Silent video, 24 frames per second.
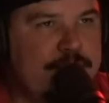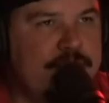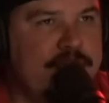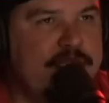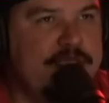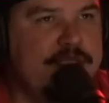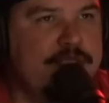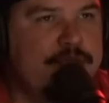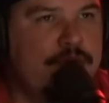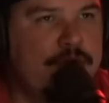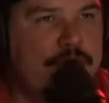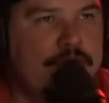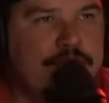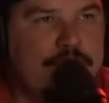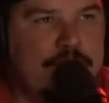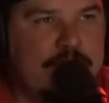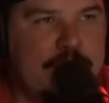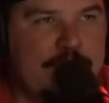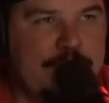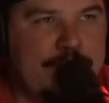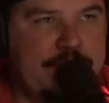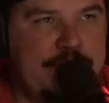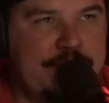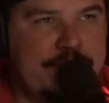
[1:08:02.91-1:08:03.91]
of police torture
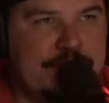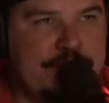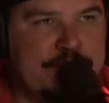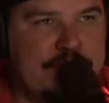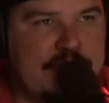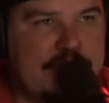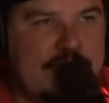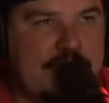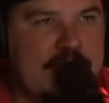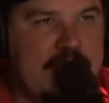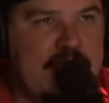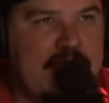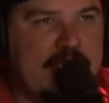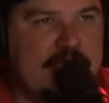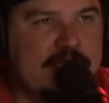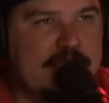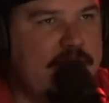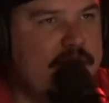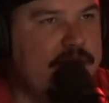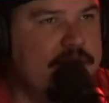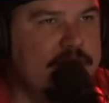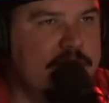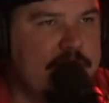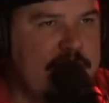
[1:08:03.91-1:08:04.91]
and abuse throughout the case
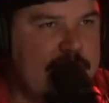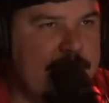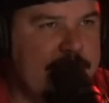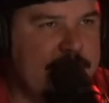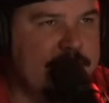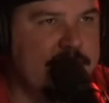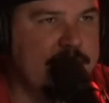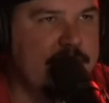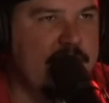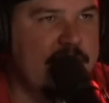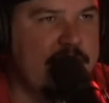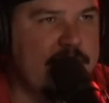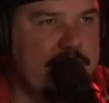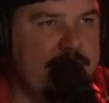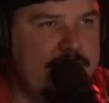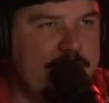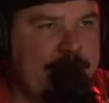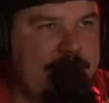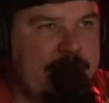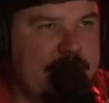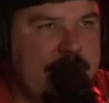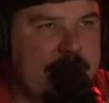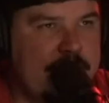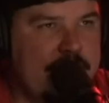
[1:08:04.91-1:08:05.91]
also came to light.
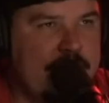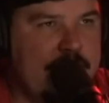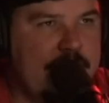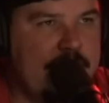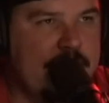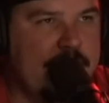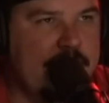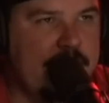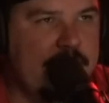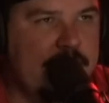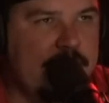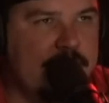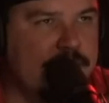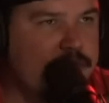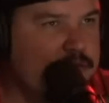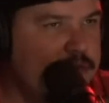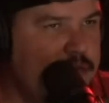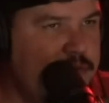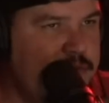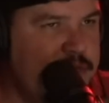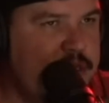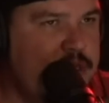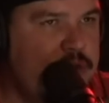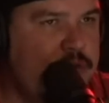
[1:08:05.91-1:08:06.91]
So
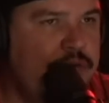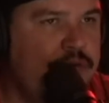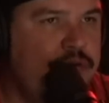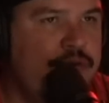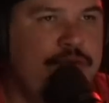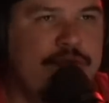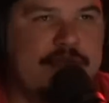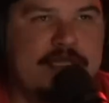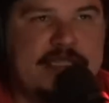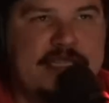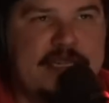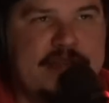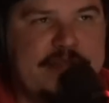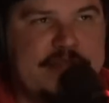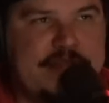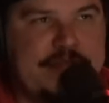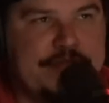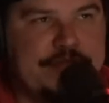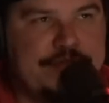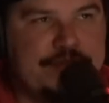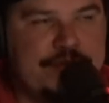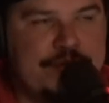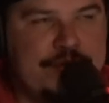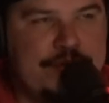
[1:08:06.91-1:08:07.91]
no one knew who was telling
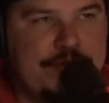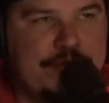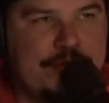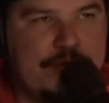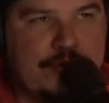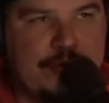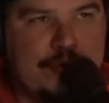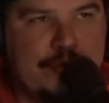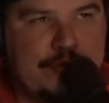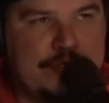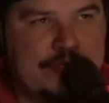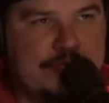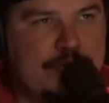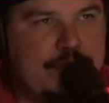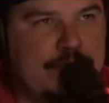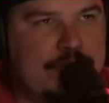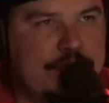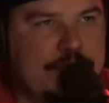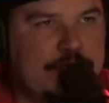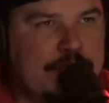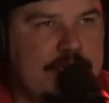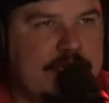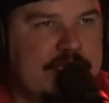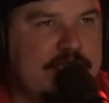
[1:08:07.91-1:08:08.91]
the truth or who was
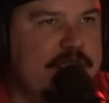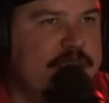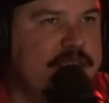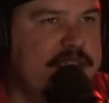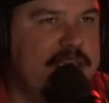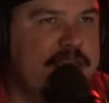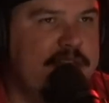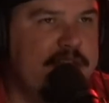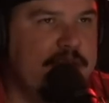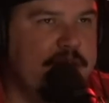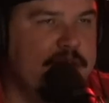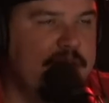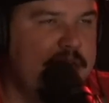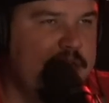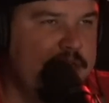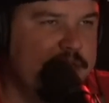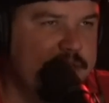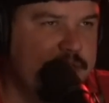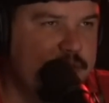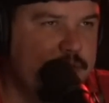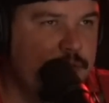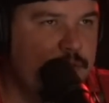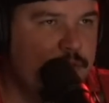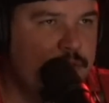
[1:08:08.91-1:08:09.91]
tortured into telling
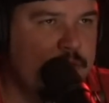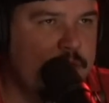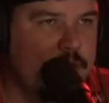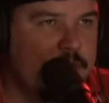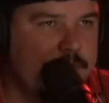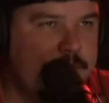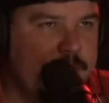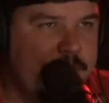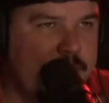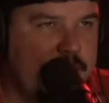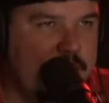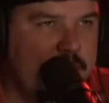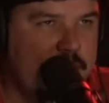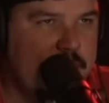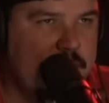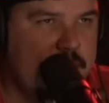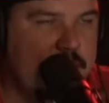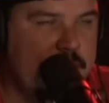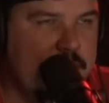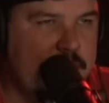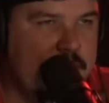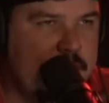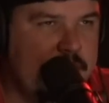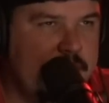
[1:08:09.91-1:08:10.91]
lies in court.
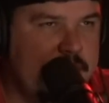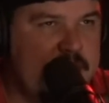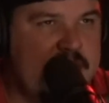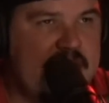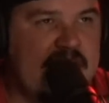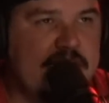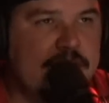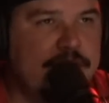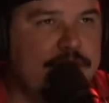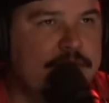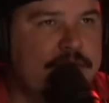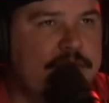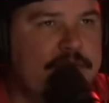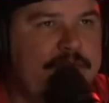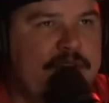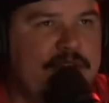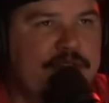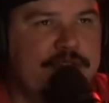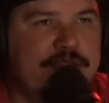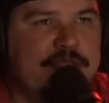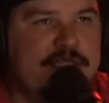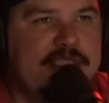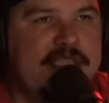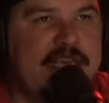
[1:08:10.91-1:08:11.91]
The case was
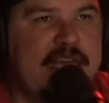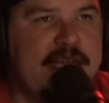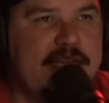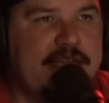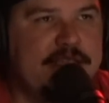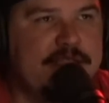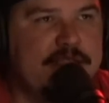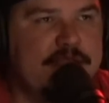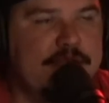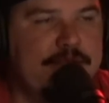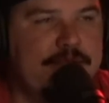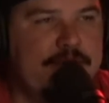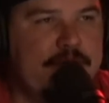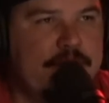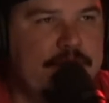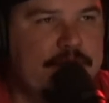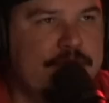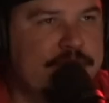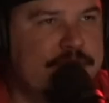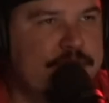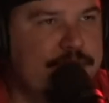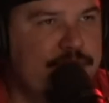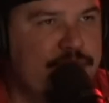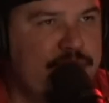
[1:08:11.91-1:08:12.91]
eventually taken to the
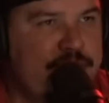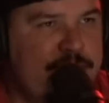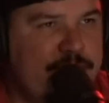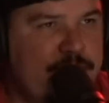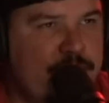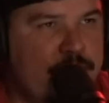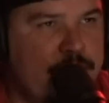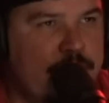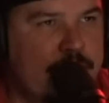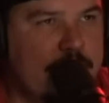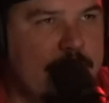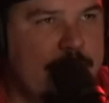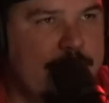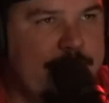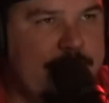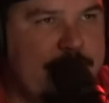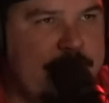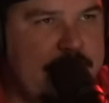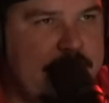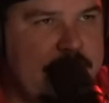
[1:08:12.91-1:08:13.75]
federal Supreme Court.